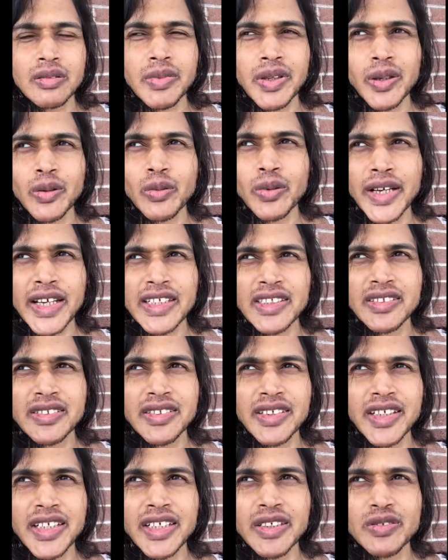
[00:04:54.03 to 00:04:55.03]
Hmm. My weight
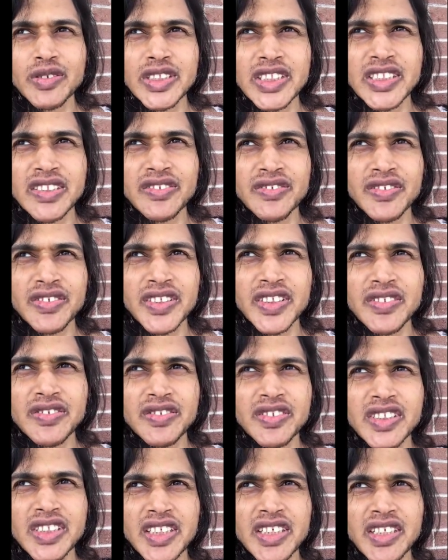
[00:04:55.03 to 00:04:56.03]
today was
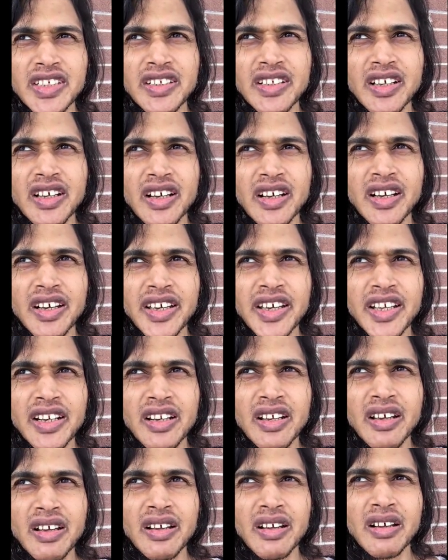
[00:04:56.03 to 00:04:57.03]

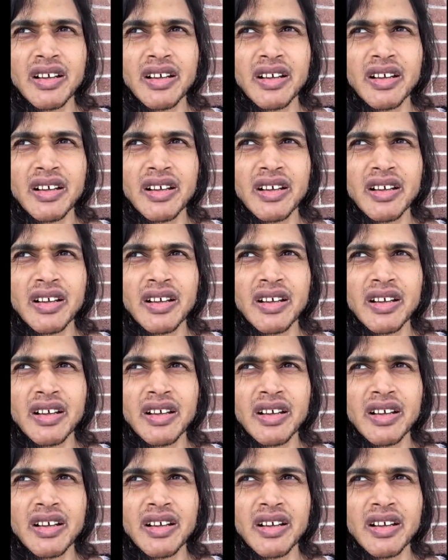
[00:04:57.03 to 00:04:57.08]
59.